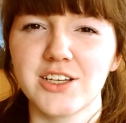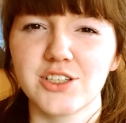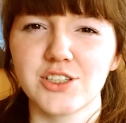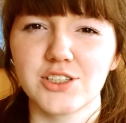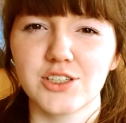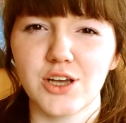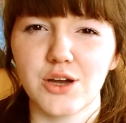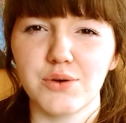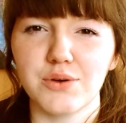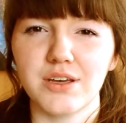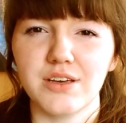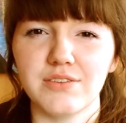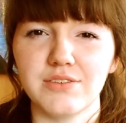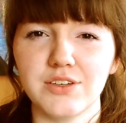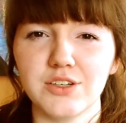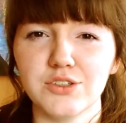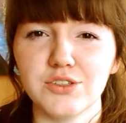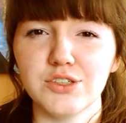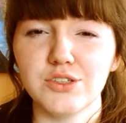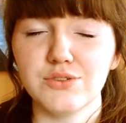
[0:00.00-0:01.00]
So if
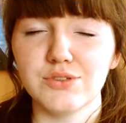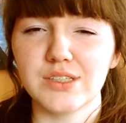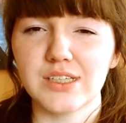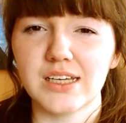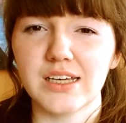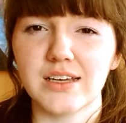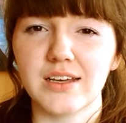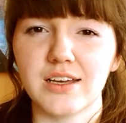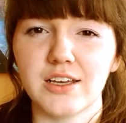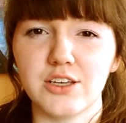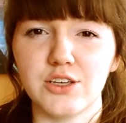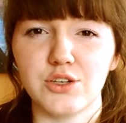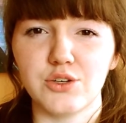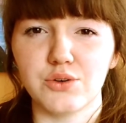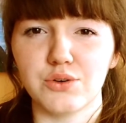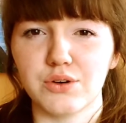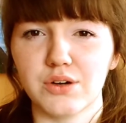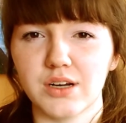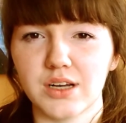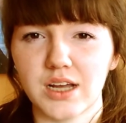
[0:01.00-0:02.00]
you're using
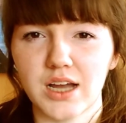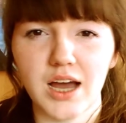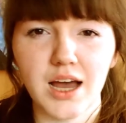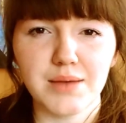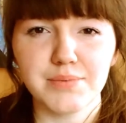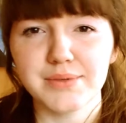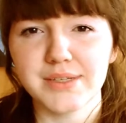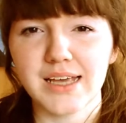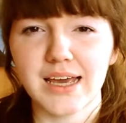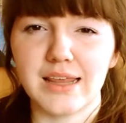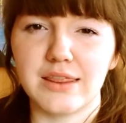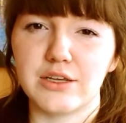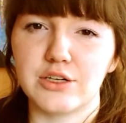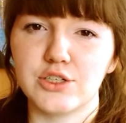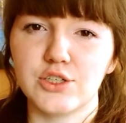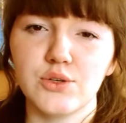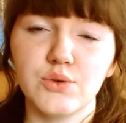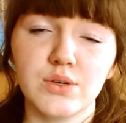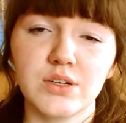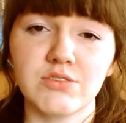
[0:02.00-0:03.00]
your cups and they're
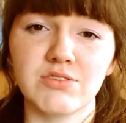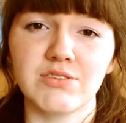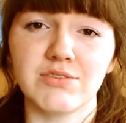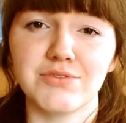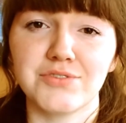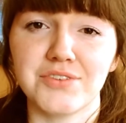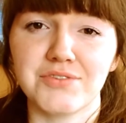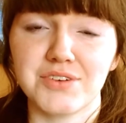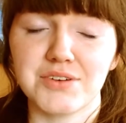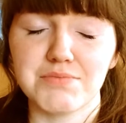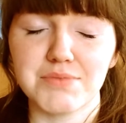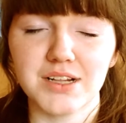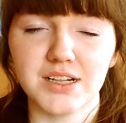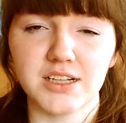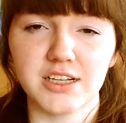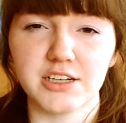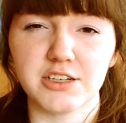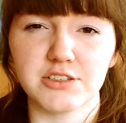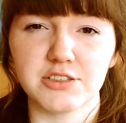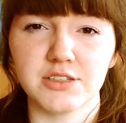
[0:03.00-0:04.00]
250
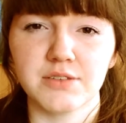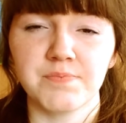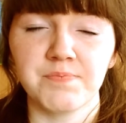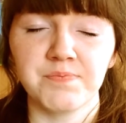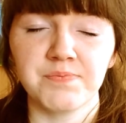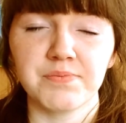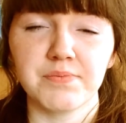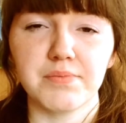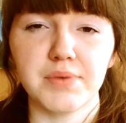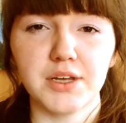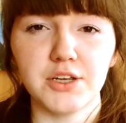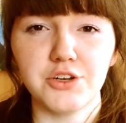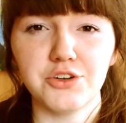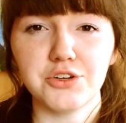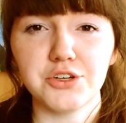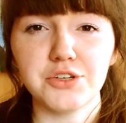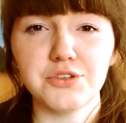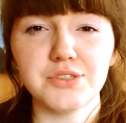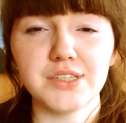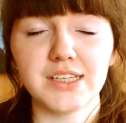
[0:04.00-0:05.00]
milliliters, but you're
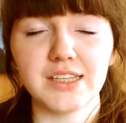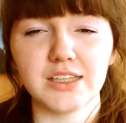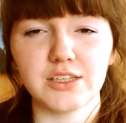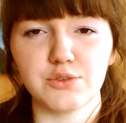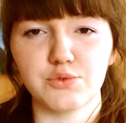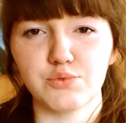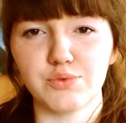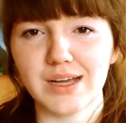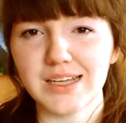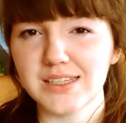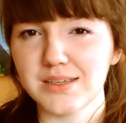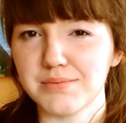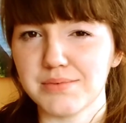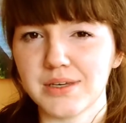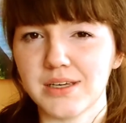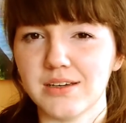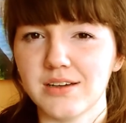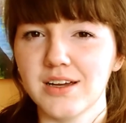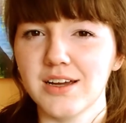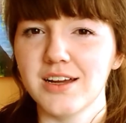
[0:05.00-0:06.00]
using this
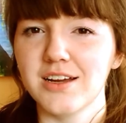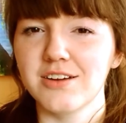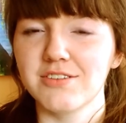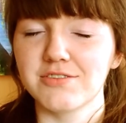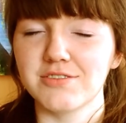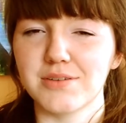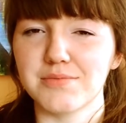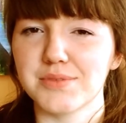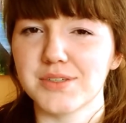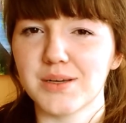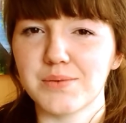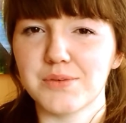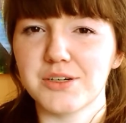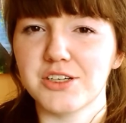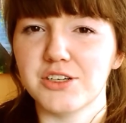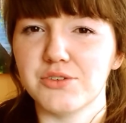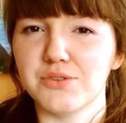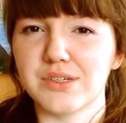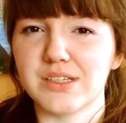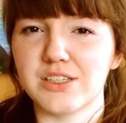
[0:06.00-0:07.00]
recipe from someone
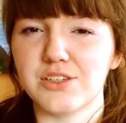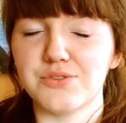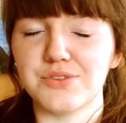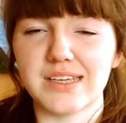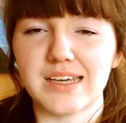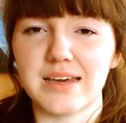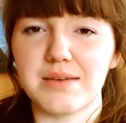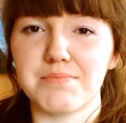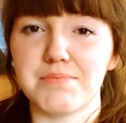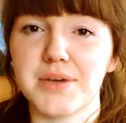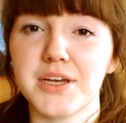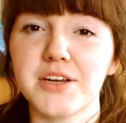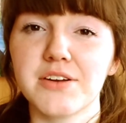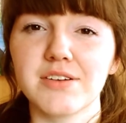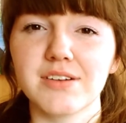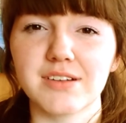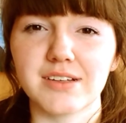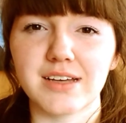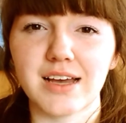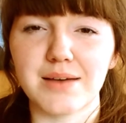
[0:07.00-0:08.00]
who is using
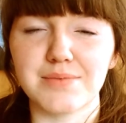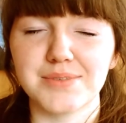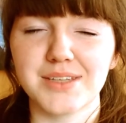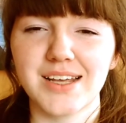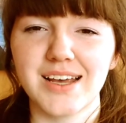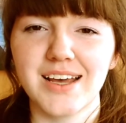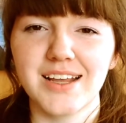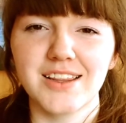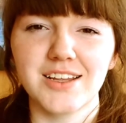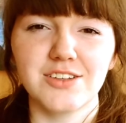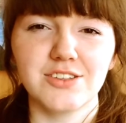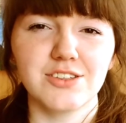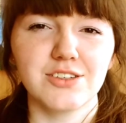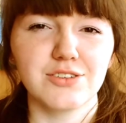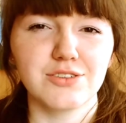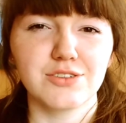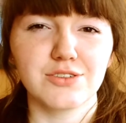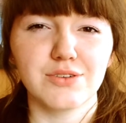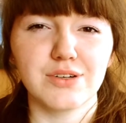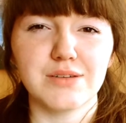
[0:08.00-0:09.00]
imperial cups, then
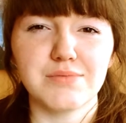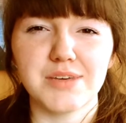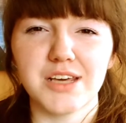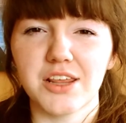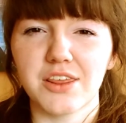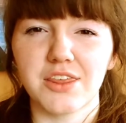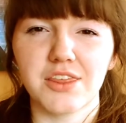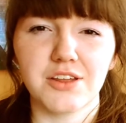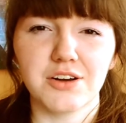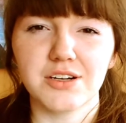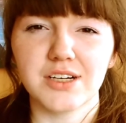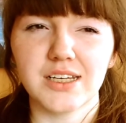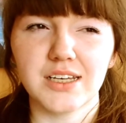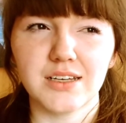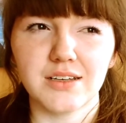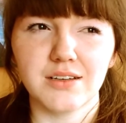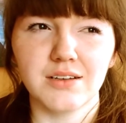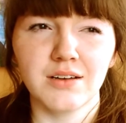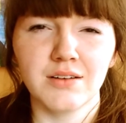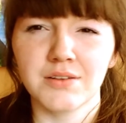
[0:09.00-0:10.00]
there's going to be a
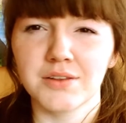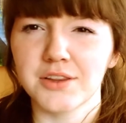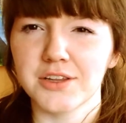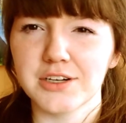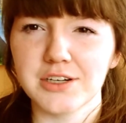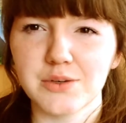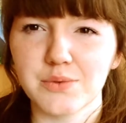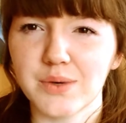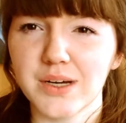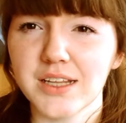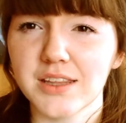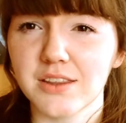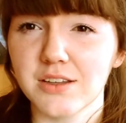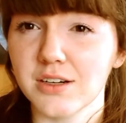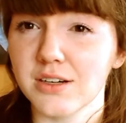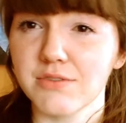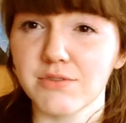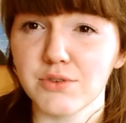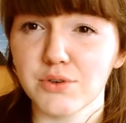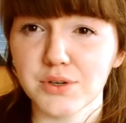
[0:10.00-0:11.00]

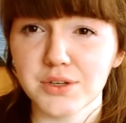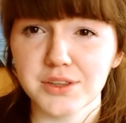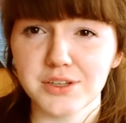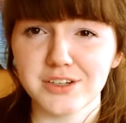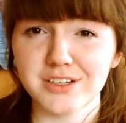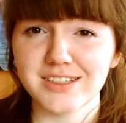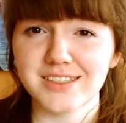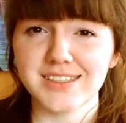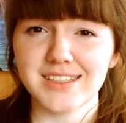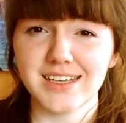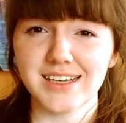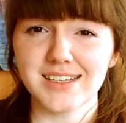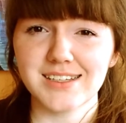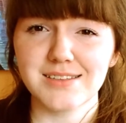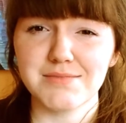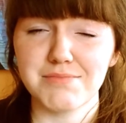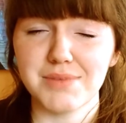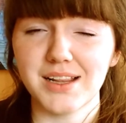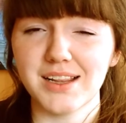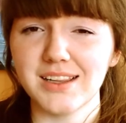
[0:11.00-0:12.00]
34,
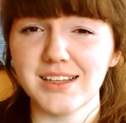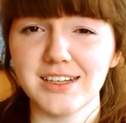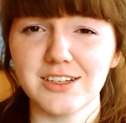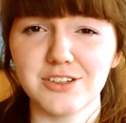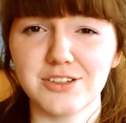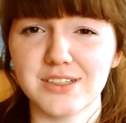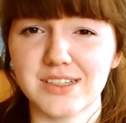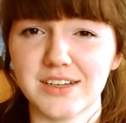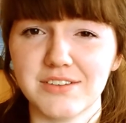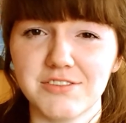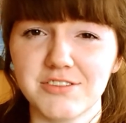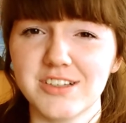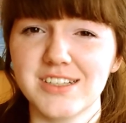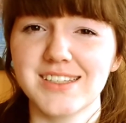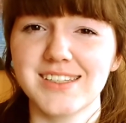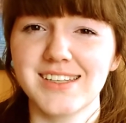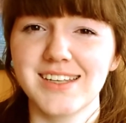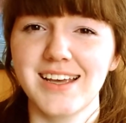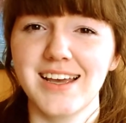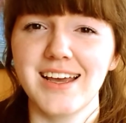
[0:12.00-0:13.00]
36 milliliter
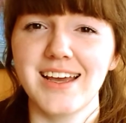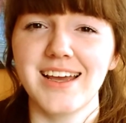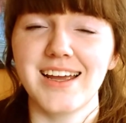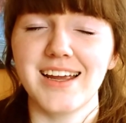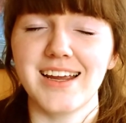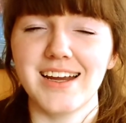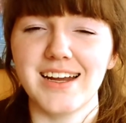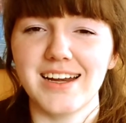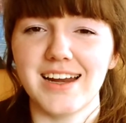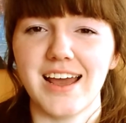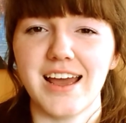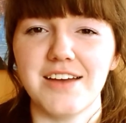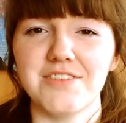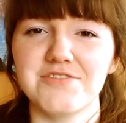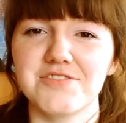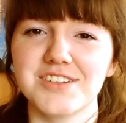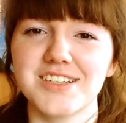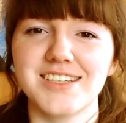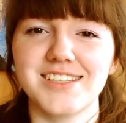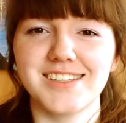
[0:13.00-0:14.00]
difference in
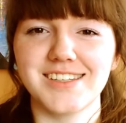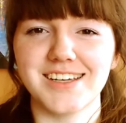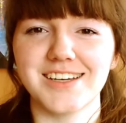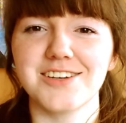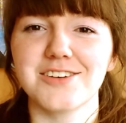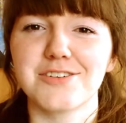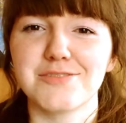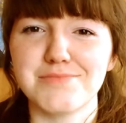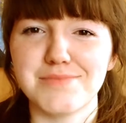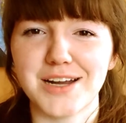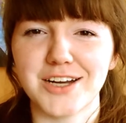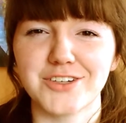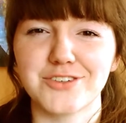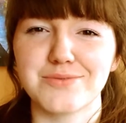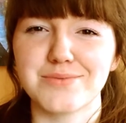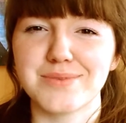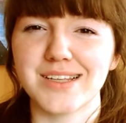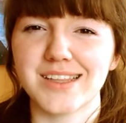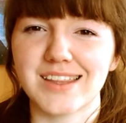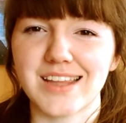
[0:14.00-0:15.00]
every single
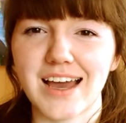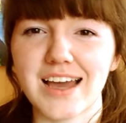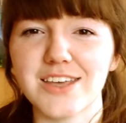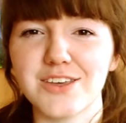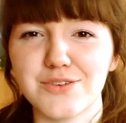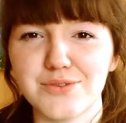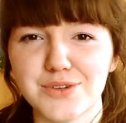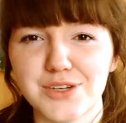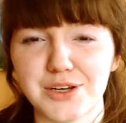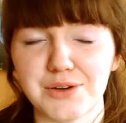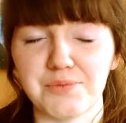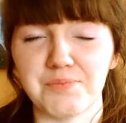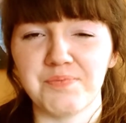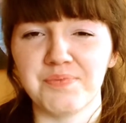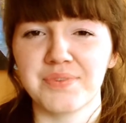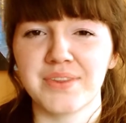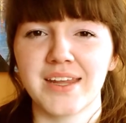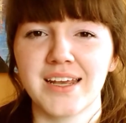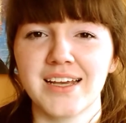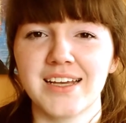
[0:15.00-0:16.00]
measurement that you do.
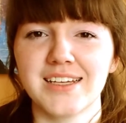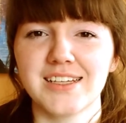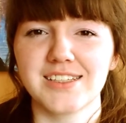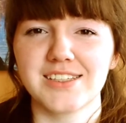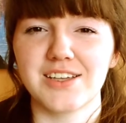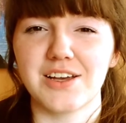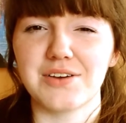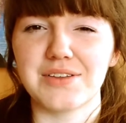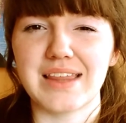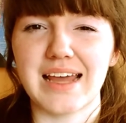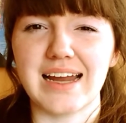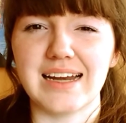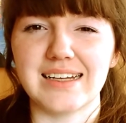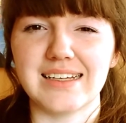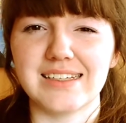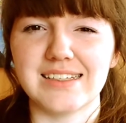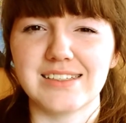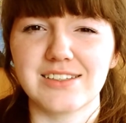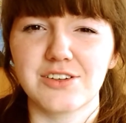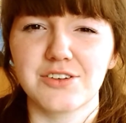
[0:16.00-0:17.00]
So that
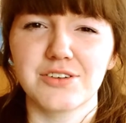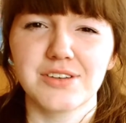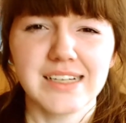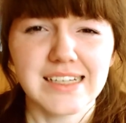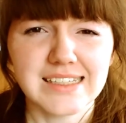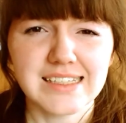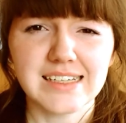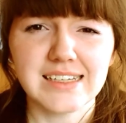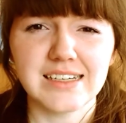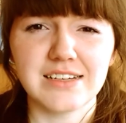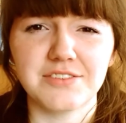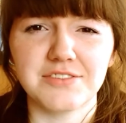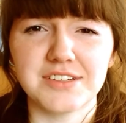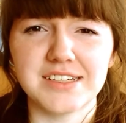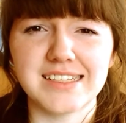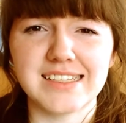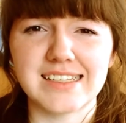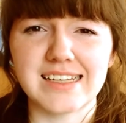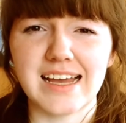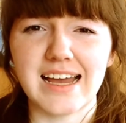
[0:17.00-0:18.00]
is crazy
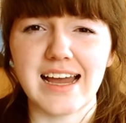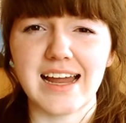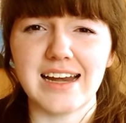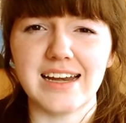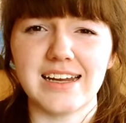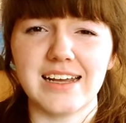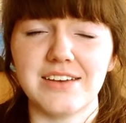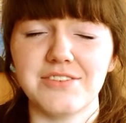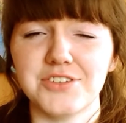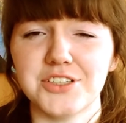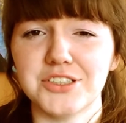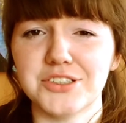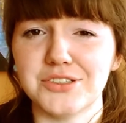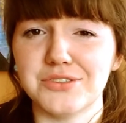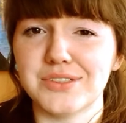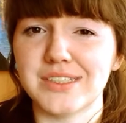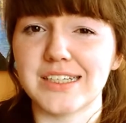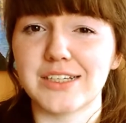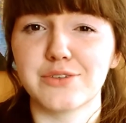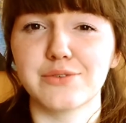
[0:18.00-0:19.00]
difference. And if you're
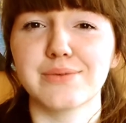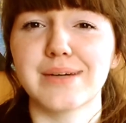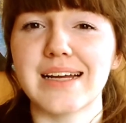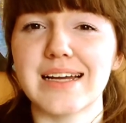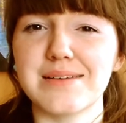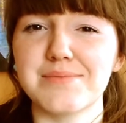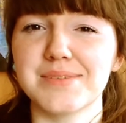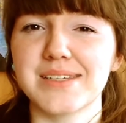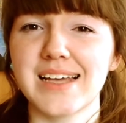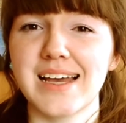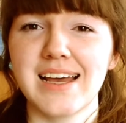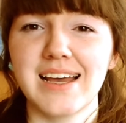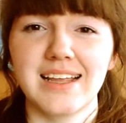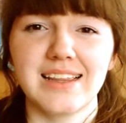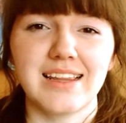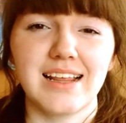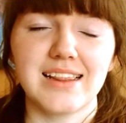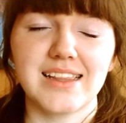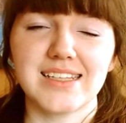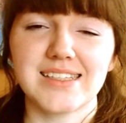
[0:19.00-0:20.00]
using grams,
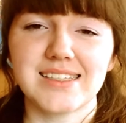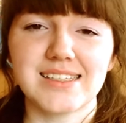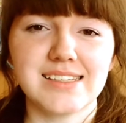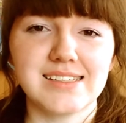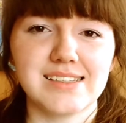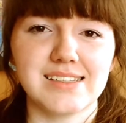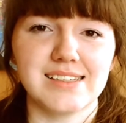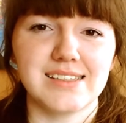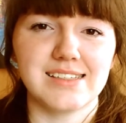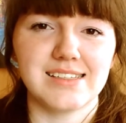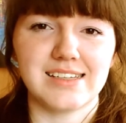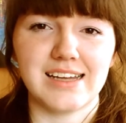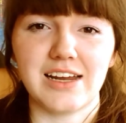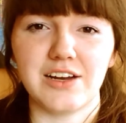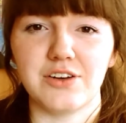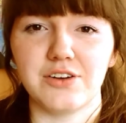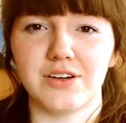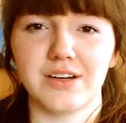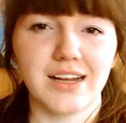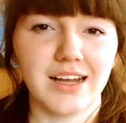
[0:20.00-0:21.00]
then this is
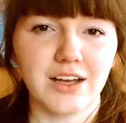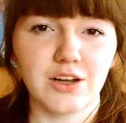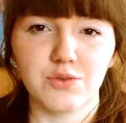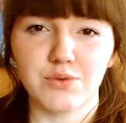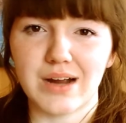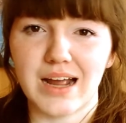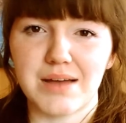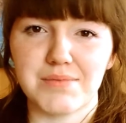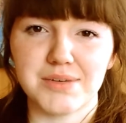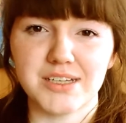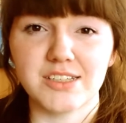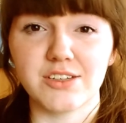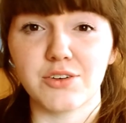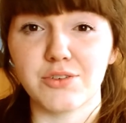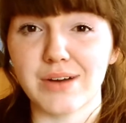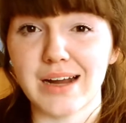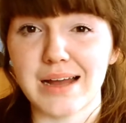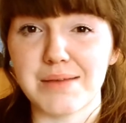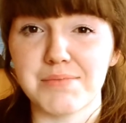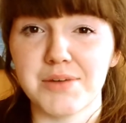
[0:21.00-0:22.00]
standard. A gram is a
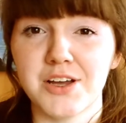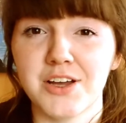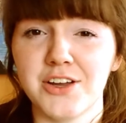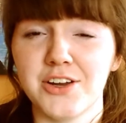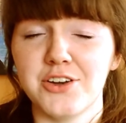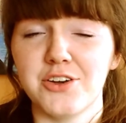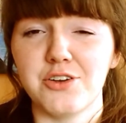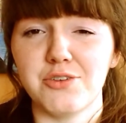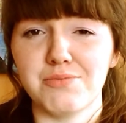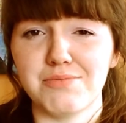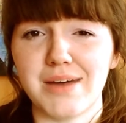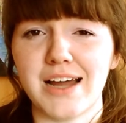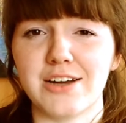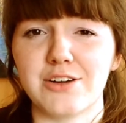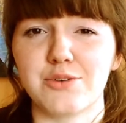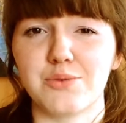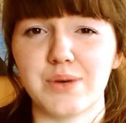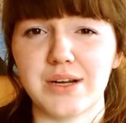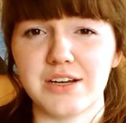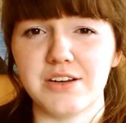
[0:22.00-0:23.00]
gram no
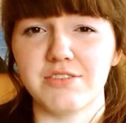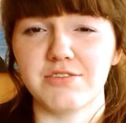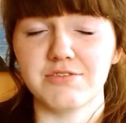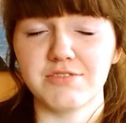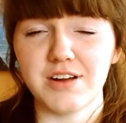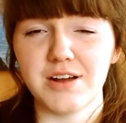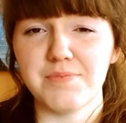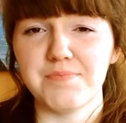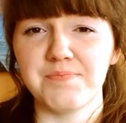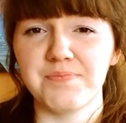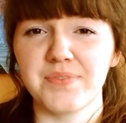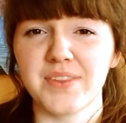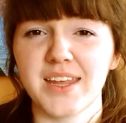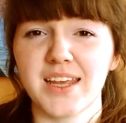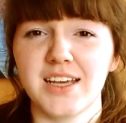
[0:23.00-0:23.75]
matter where you're from.